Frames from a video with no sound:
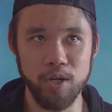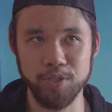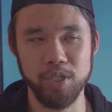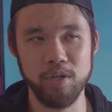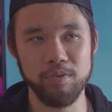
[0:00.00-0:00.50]

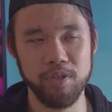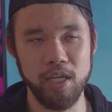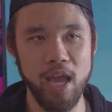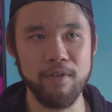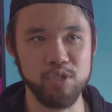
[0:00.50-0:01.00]
Also,
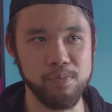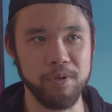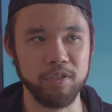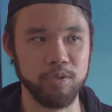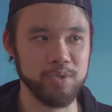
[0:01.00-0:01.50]
the average
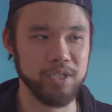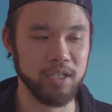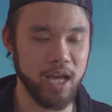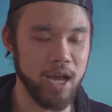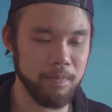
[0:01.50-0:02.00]
Imperial was a
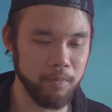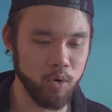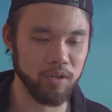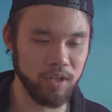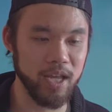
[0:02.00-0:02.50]
lot
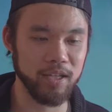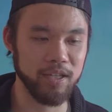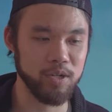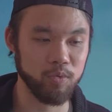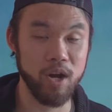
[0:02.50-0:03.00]
more
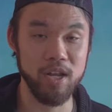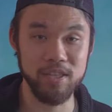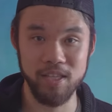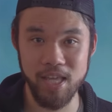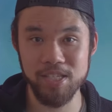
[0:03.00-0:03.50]
likely to run
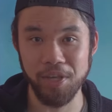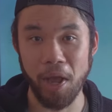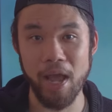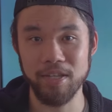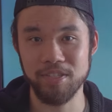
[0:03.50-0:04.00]
into these
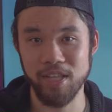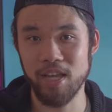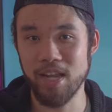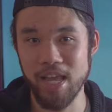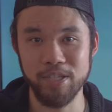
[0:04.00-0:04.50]
guys
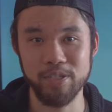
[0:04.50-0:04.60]
than a